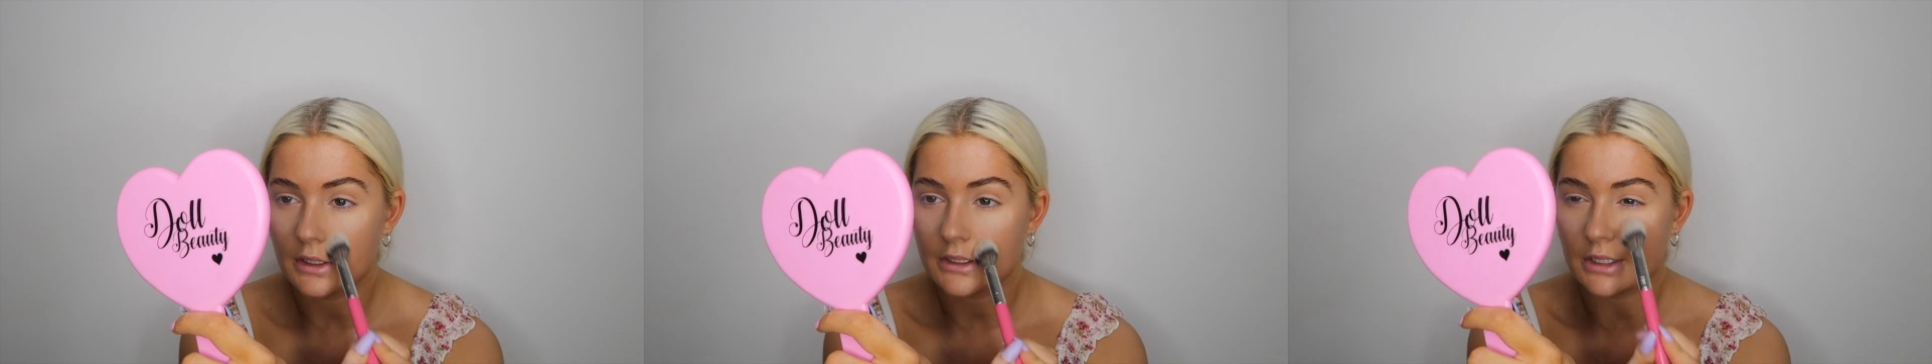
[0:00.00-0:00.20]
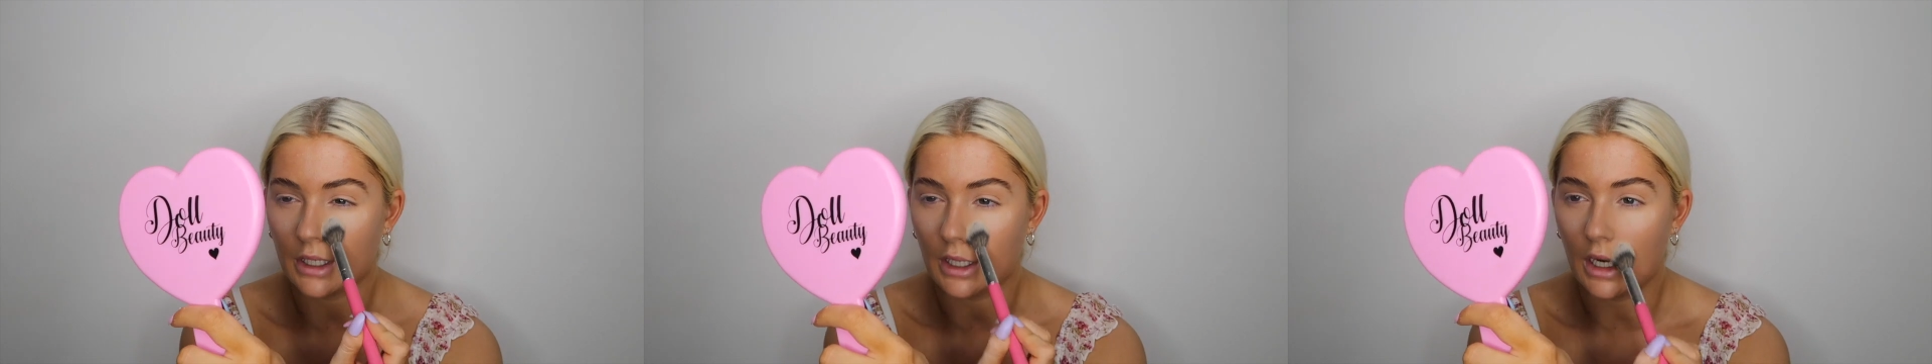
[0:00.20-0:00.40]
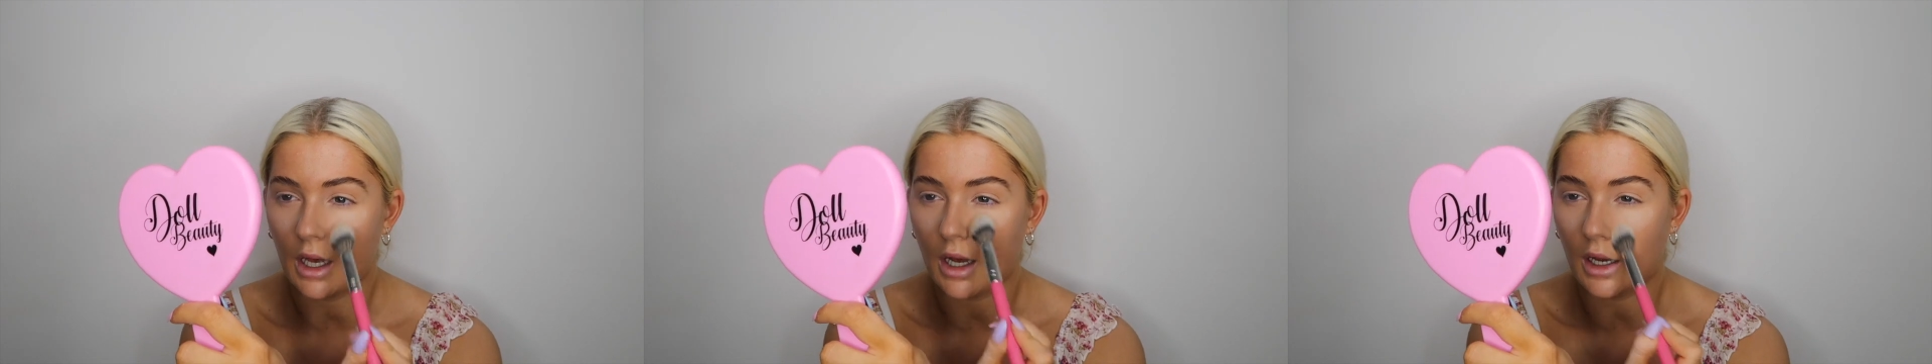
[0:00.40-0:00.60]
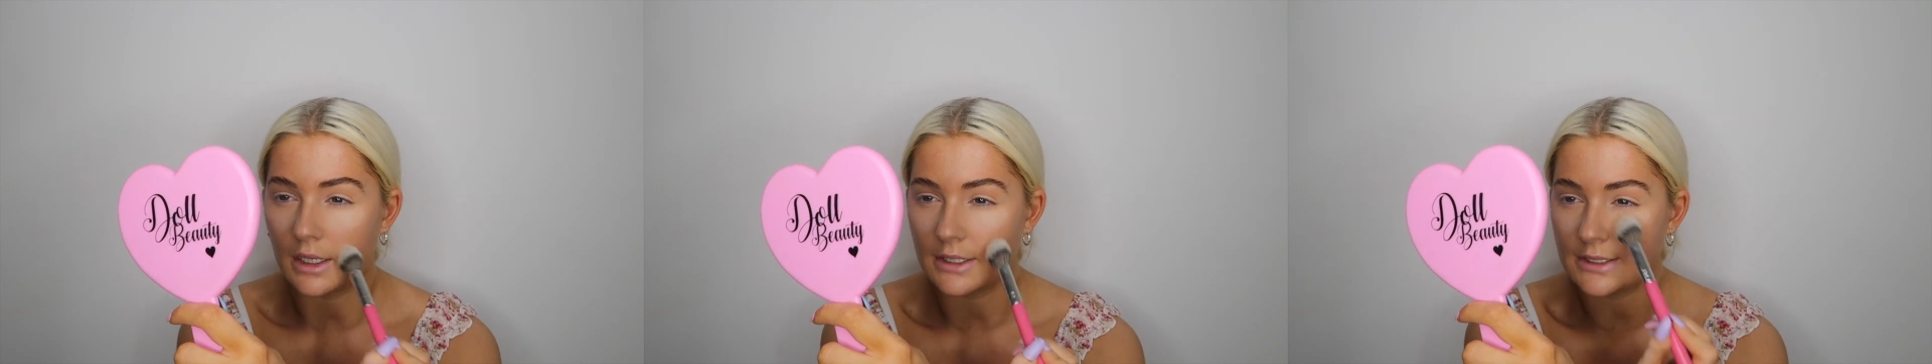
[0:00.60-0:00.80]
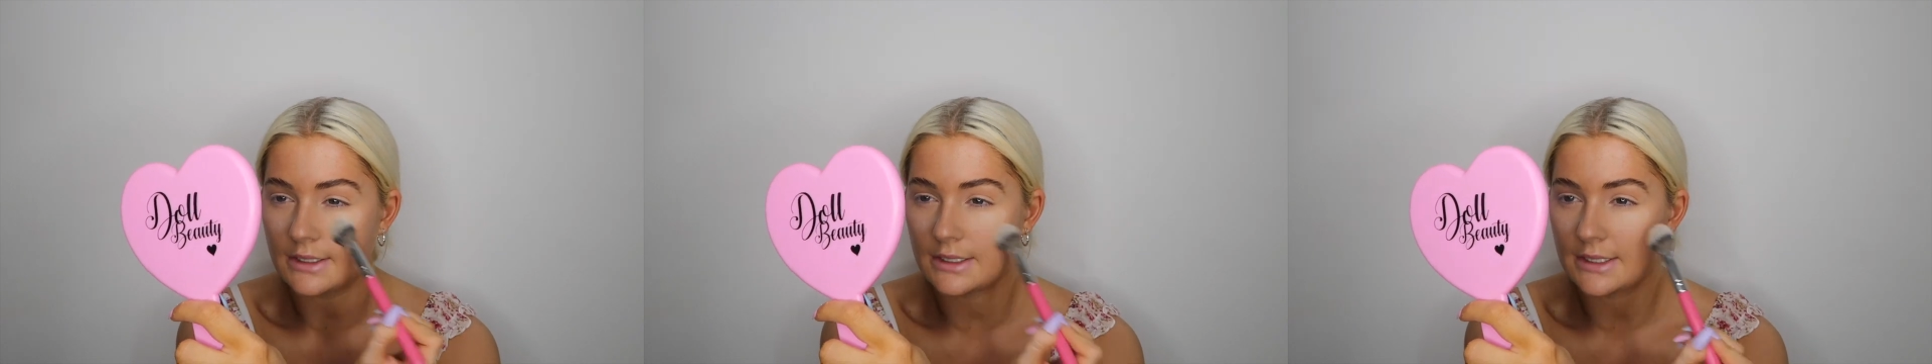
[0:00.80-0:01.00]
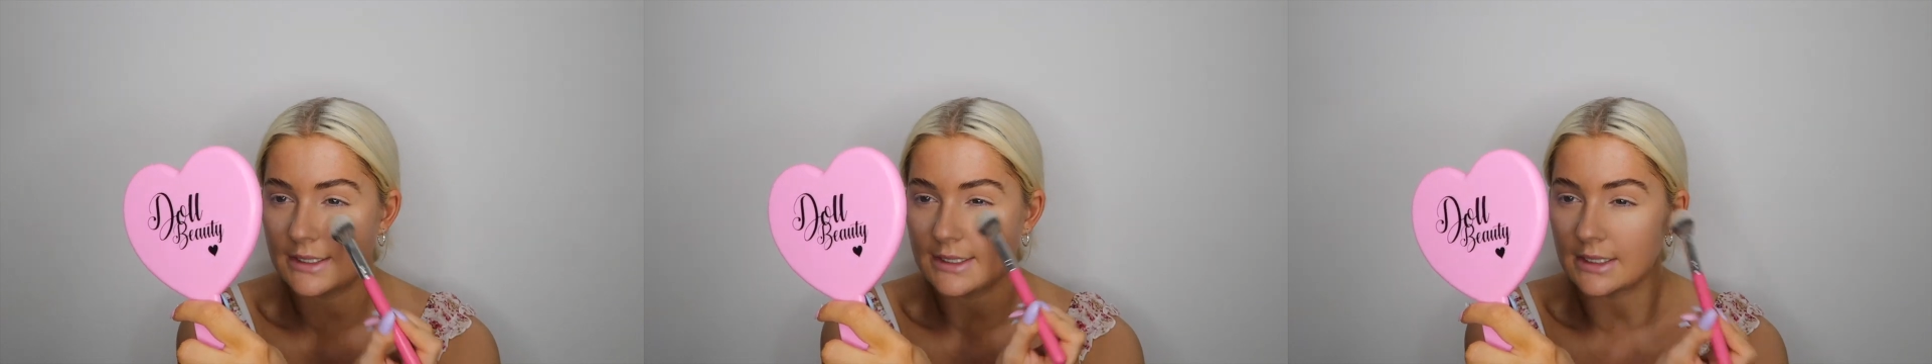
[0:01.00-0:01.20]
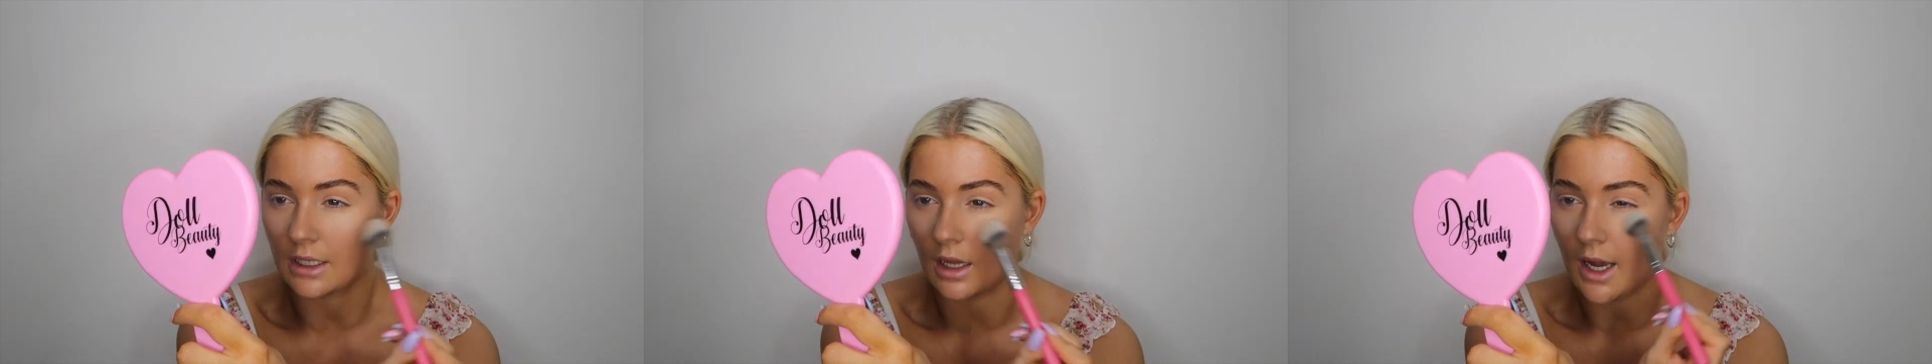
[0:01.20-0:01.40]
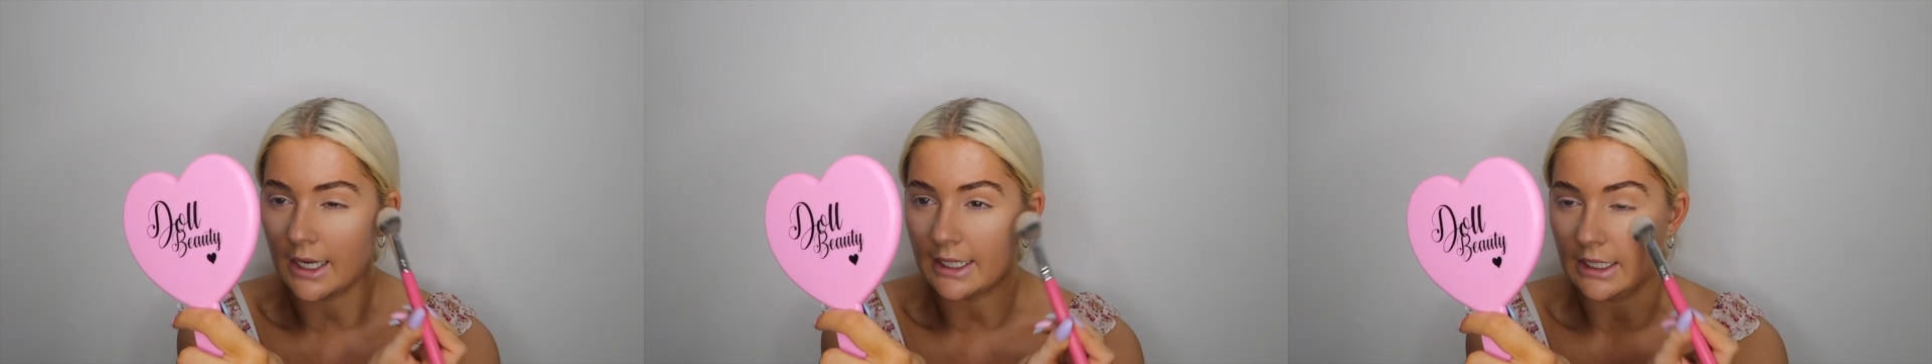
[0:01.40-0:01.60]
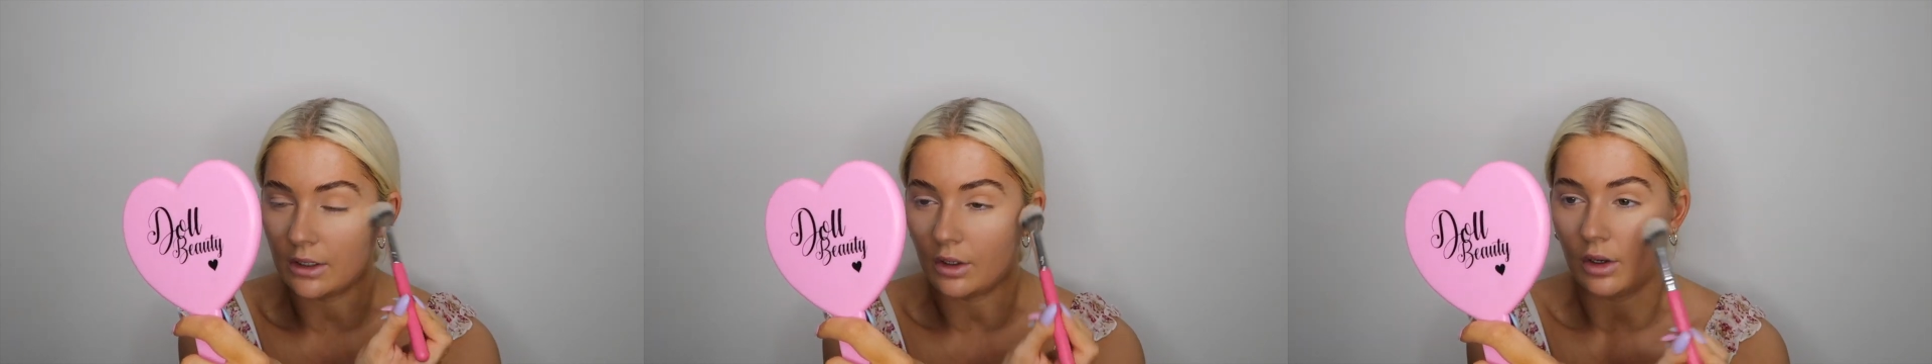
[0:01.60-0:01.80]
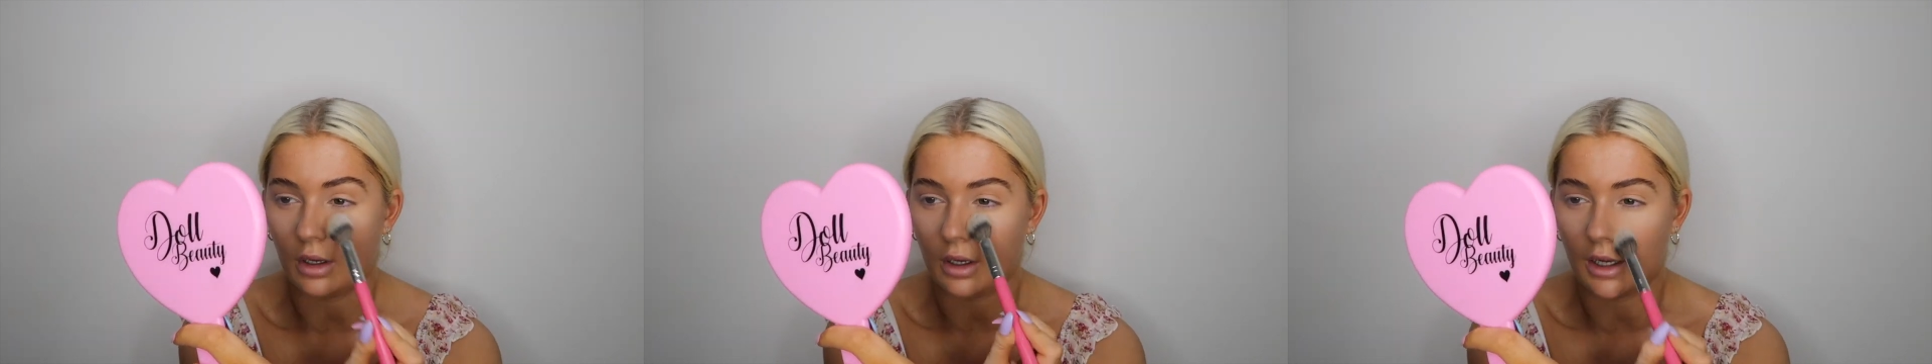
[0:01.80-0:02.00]
to last slightly
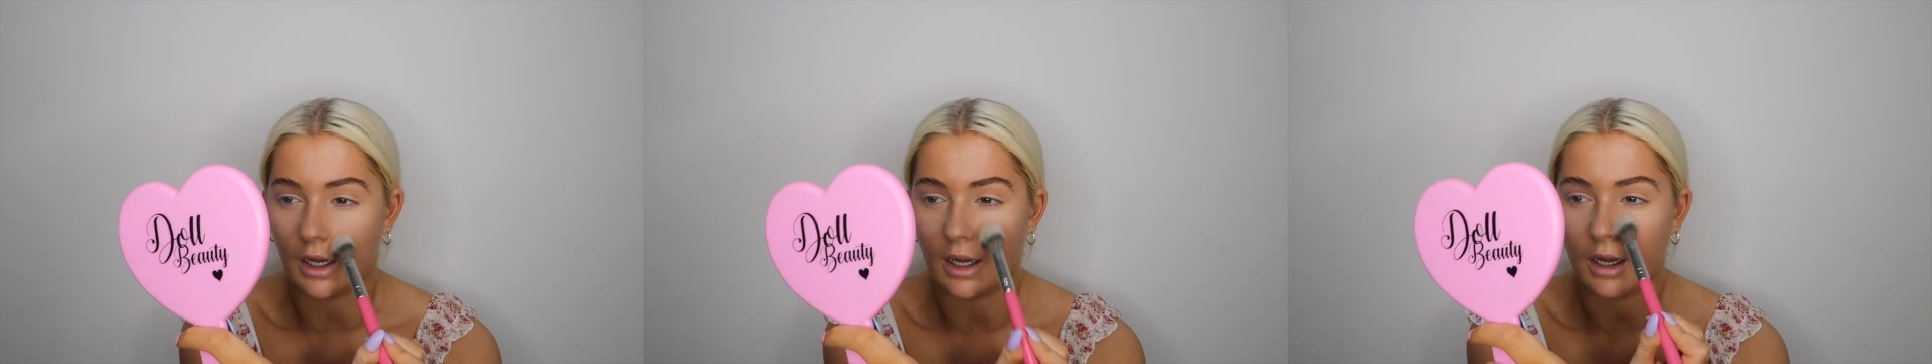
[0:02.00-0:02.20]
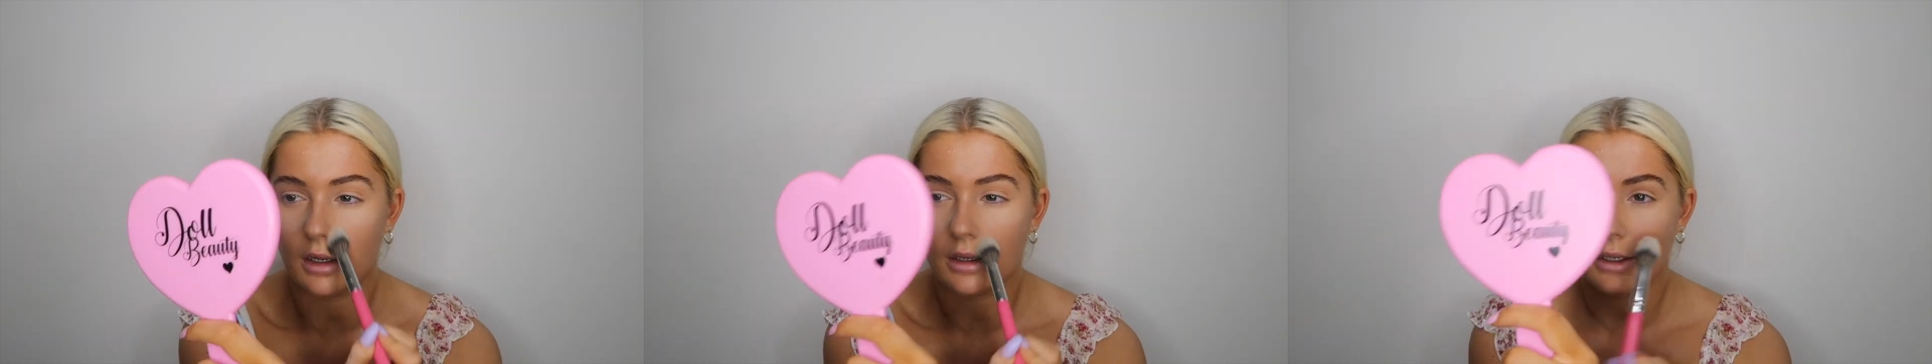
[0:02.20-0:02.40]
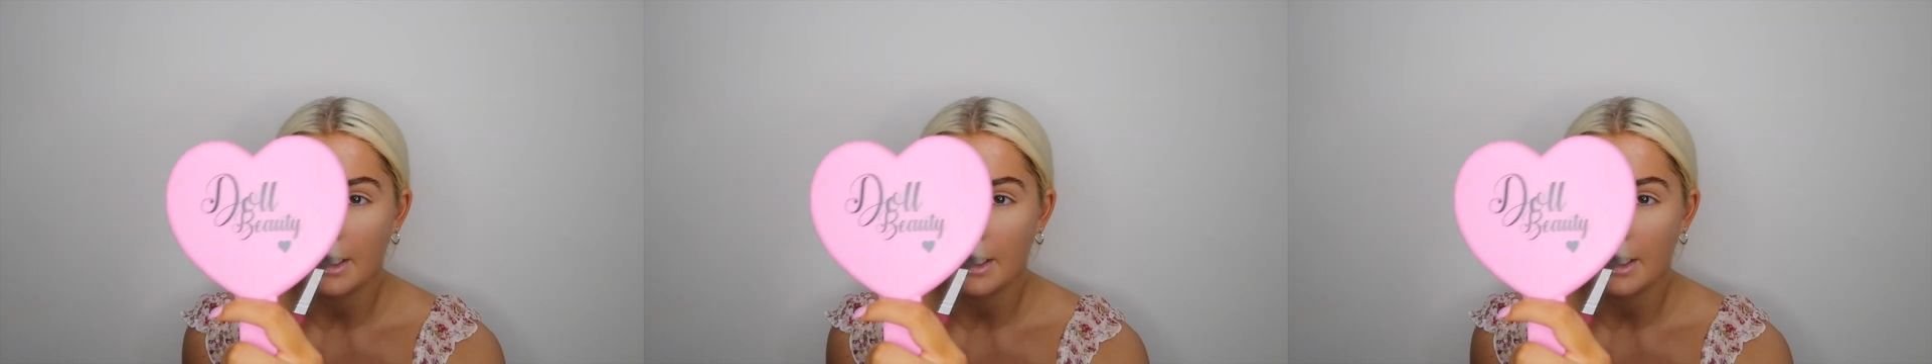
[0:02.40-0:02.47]
longer.